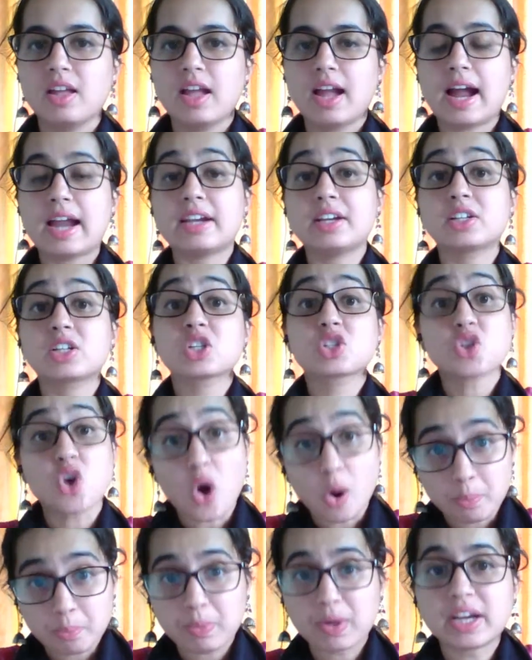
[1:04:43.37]
and it is
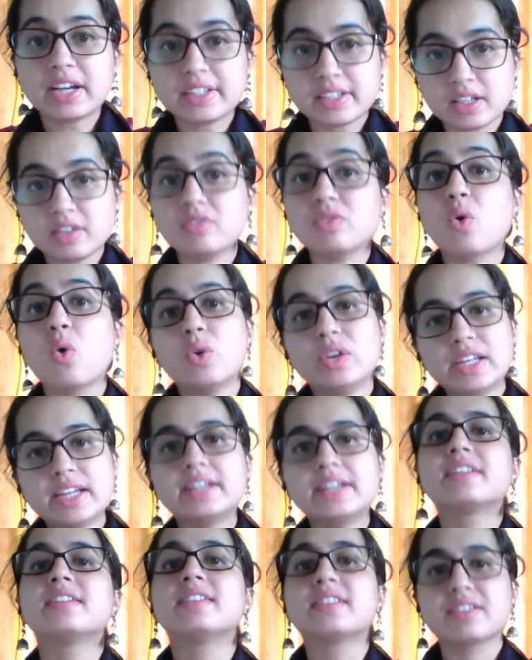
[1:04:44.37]
operative
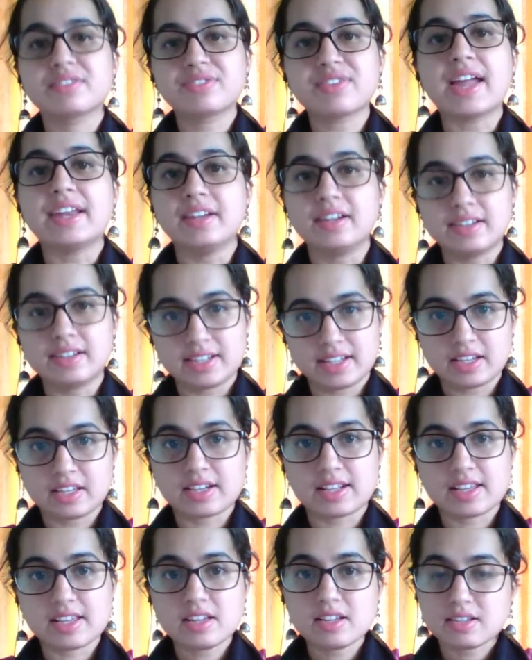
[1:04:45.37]
only till the final
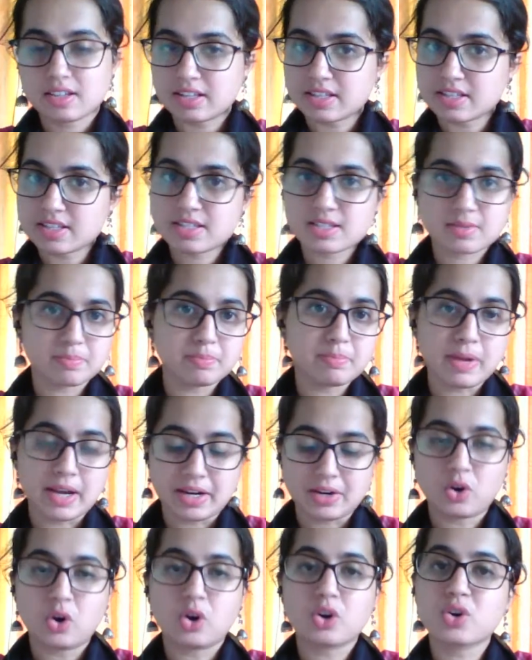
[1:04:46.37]
decree is
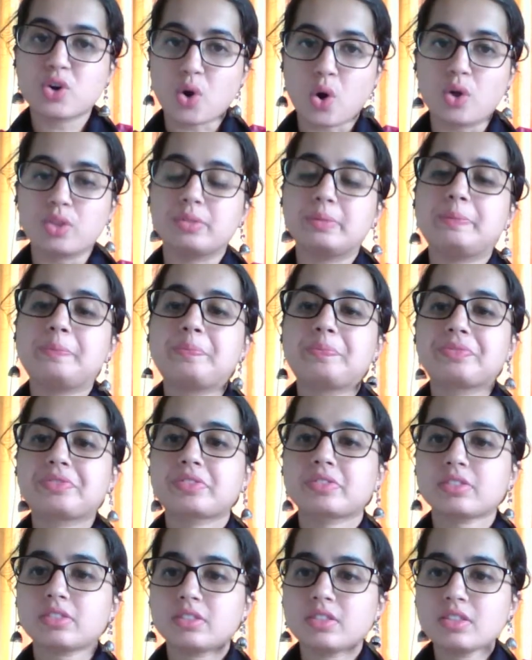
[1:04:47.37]
made or drawn.
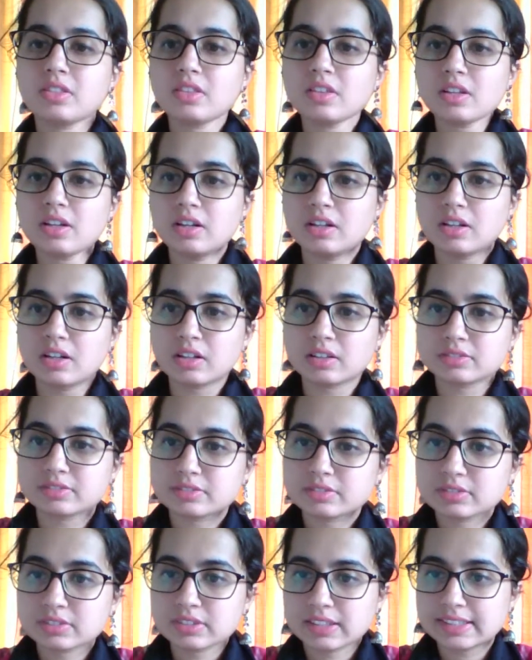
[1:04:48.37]

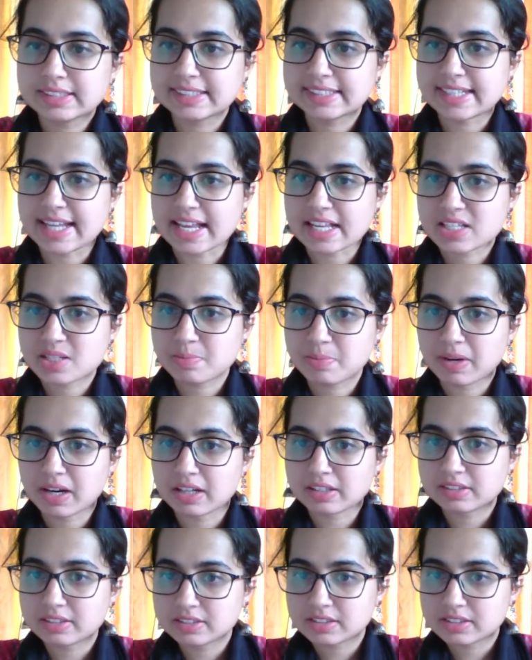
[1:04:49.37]
The next
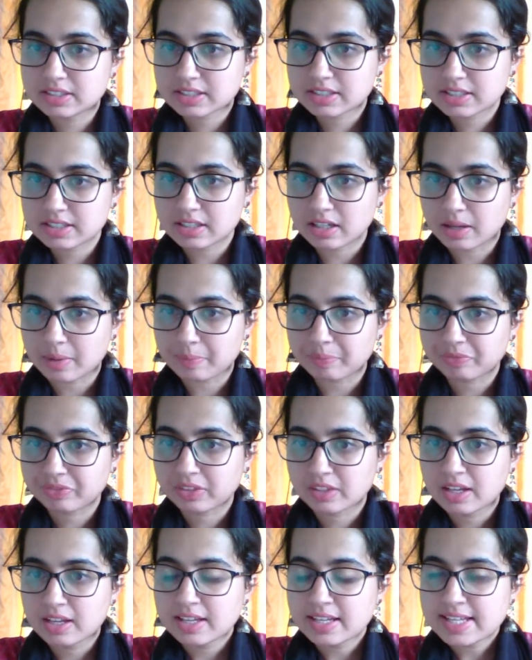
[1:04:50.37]
part is
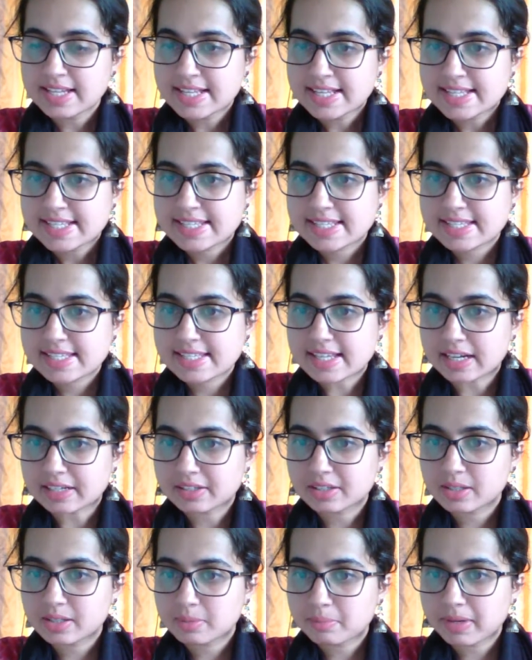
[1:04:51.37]

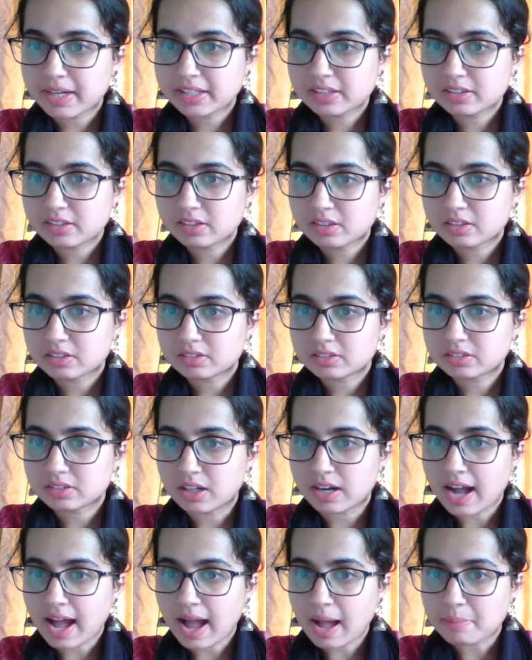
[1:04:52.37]
settlement
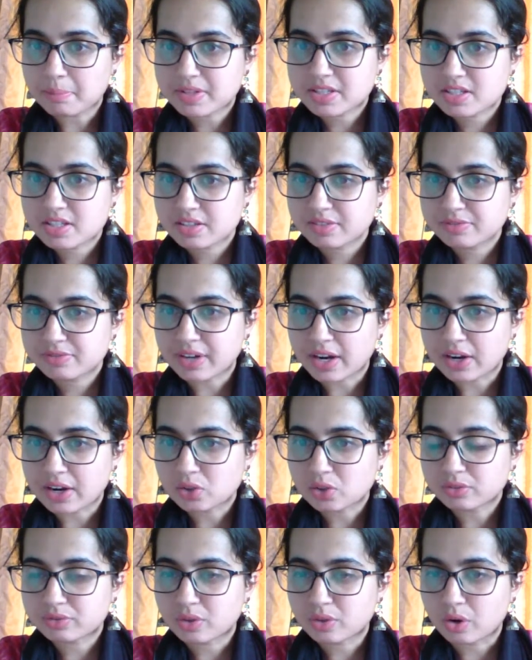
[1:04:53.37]
happens in front
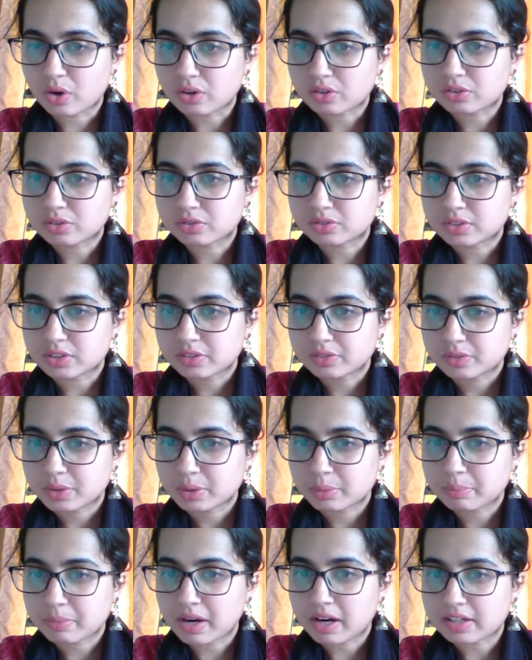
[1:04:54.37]
of court. Though
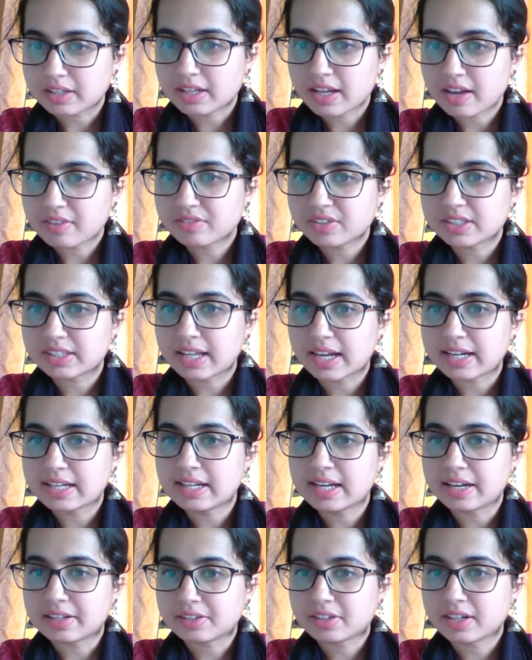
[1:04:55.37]
the party have denied
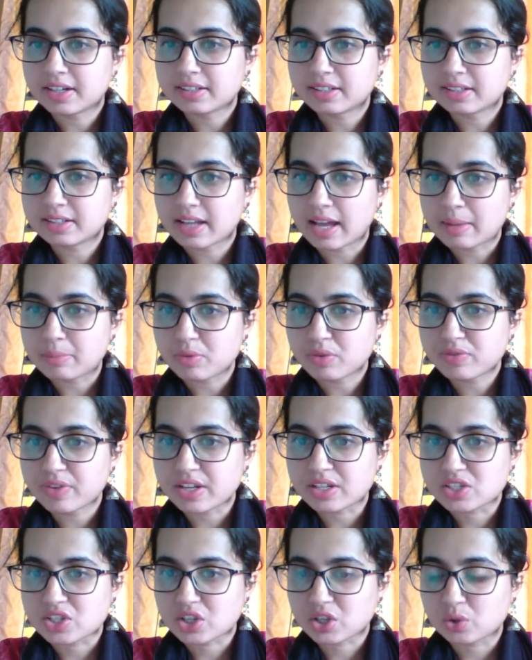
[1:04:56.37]
later at the time of
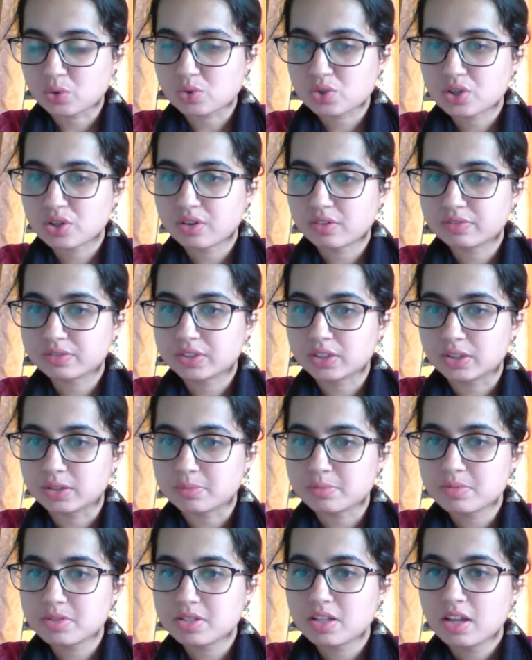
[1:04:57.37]
execution of
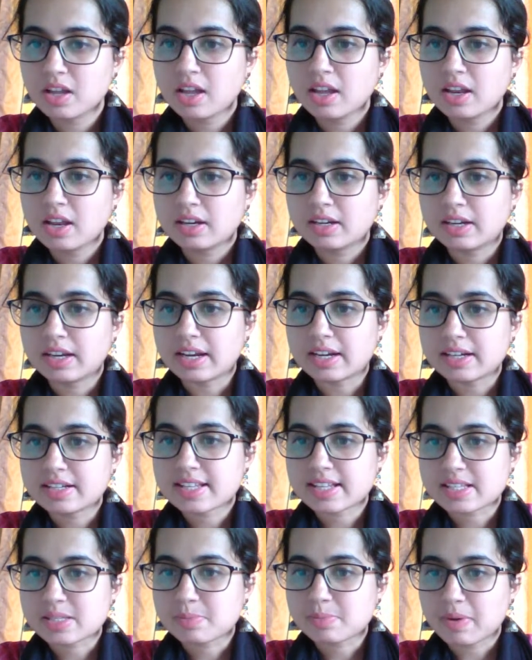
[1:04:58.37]
terms, dates
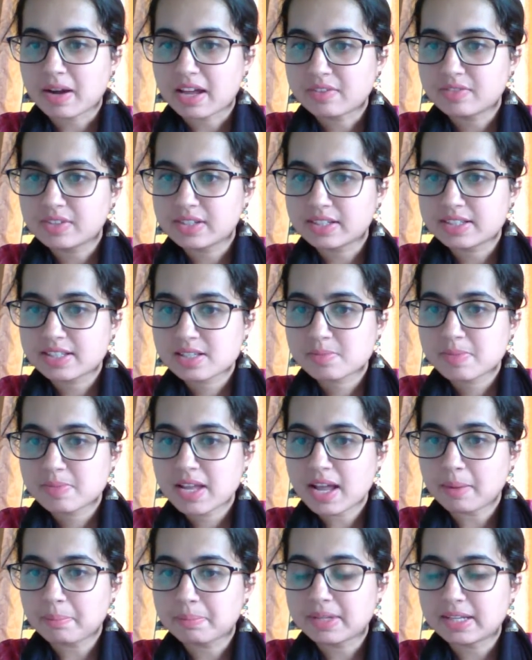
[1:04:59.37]
expire. Will this be
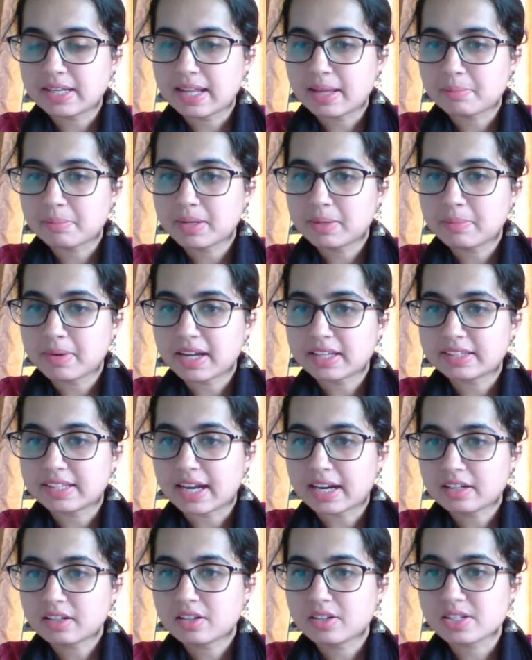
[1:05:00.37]
appealable by
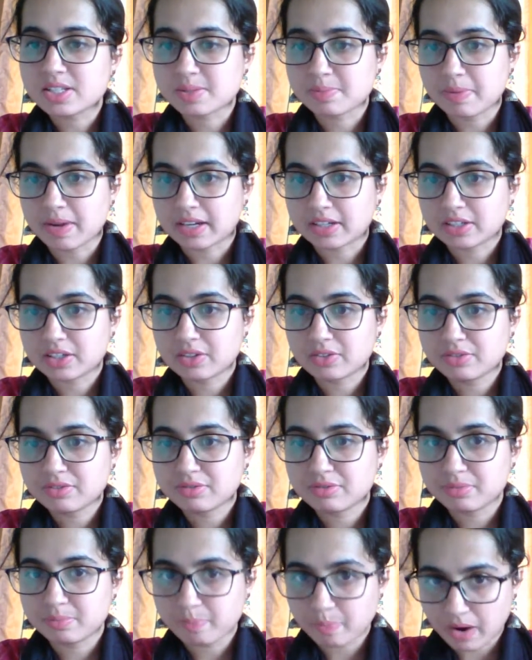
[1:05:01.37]
that respective
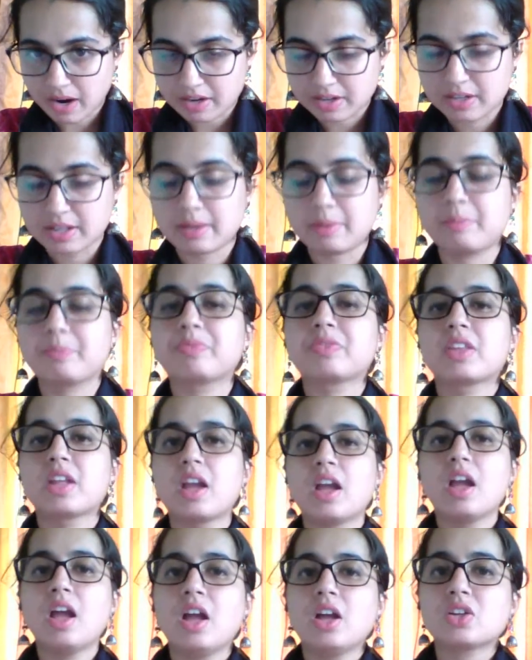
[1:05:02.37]
party?
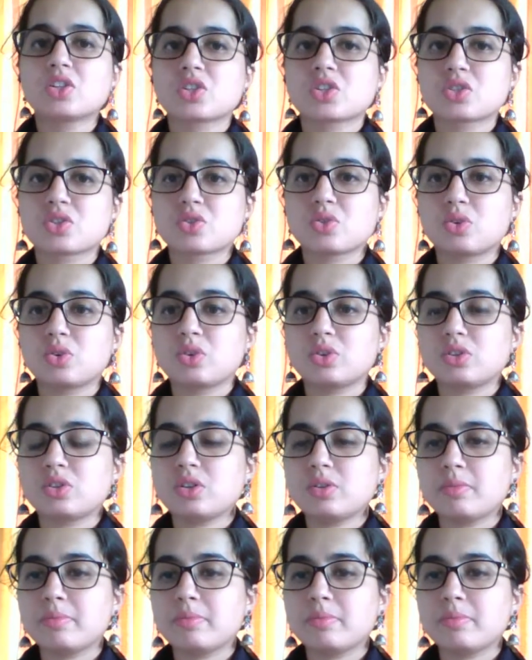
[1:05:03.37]
So